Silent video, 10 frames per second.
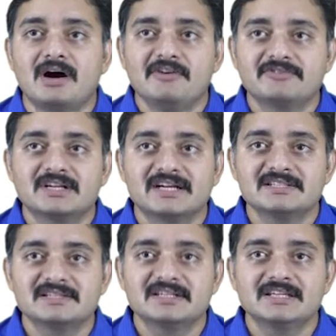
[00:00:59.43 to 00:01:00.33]
after
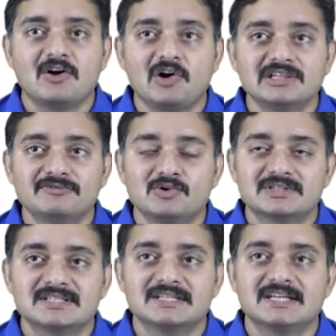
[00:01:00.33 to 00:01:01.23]
considering all the
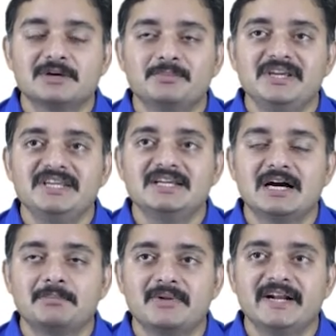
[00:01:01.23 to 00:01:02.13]
forces that are being
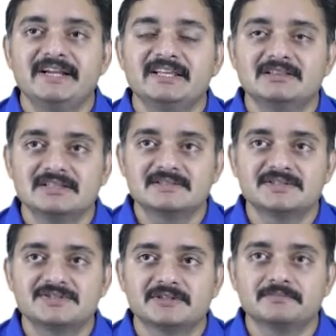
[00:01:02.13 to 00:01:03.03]
applied in this
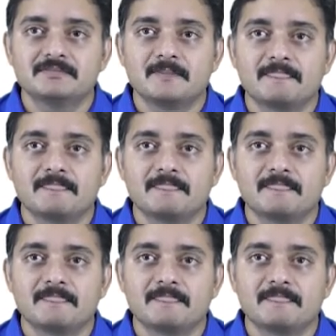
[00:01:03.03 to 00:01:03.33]
system,